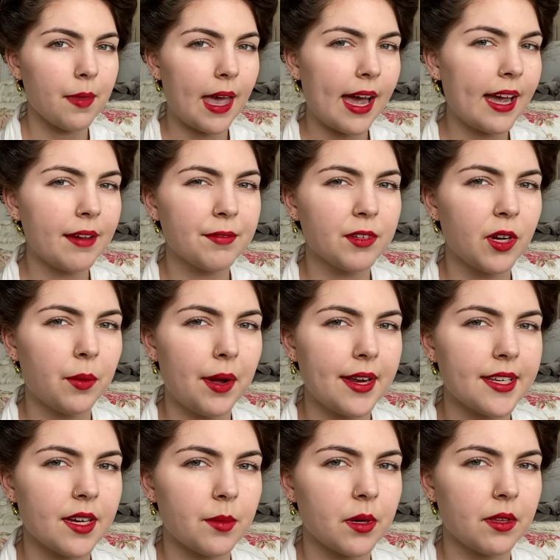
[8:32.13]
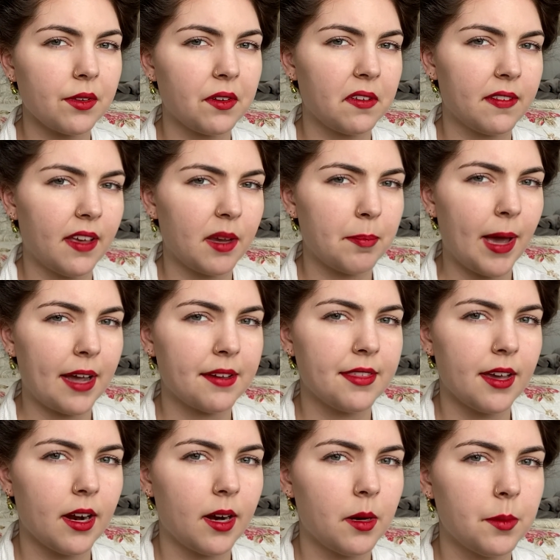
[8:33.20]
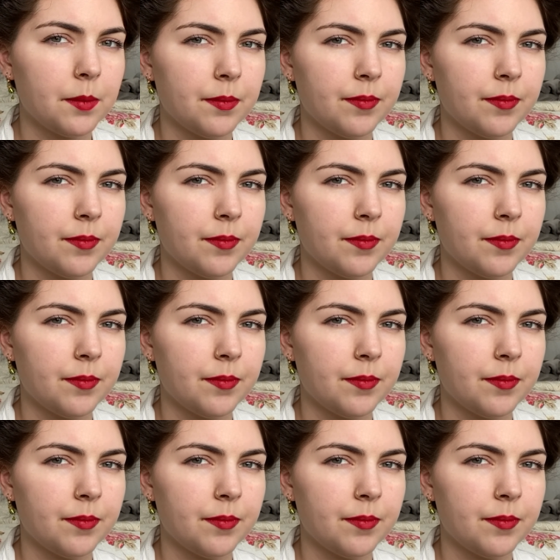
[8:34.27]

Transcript: I have no idea what it looks like back there.